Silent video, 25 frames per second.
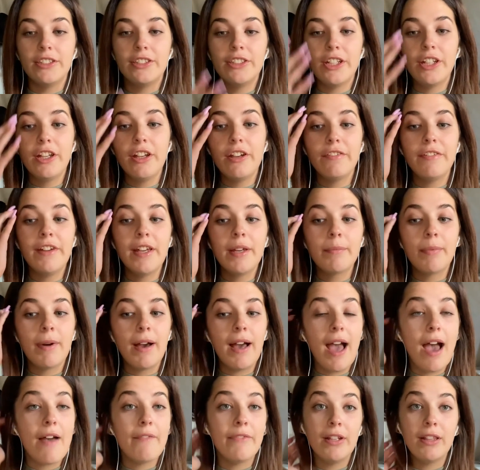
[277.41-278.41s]
Do you think by
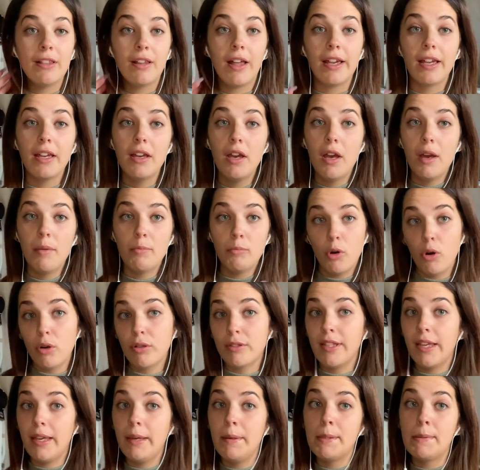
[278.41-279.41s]
having like more
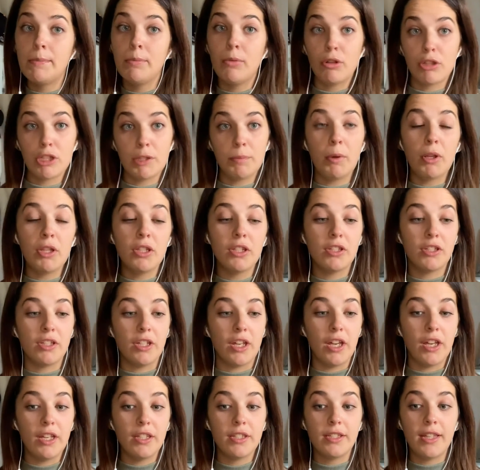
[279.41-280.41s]
teams, more
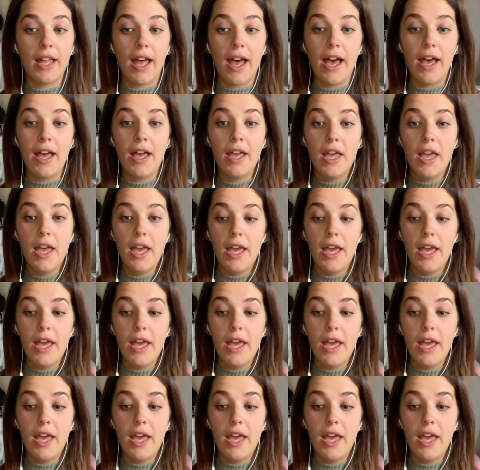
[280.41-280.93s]
sponsors, that